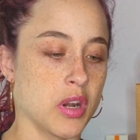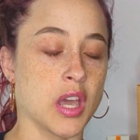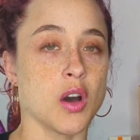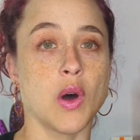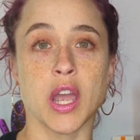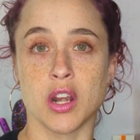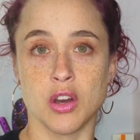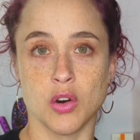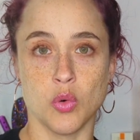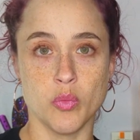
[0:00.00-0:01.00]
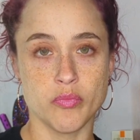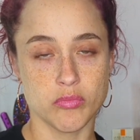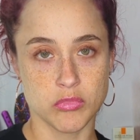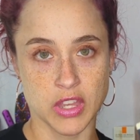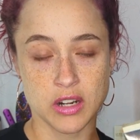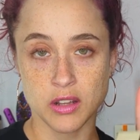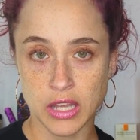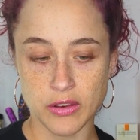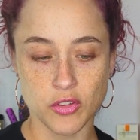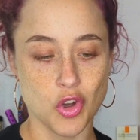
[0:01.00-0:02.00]
Now, I know that
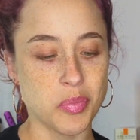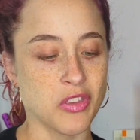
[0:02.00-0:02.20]
Kaleidoscope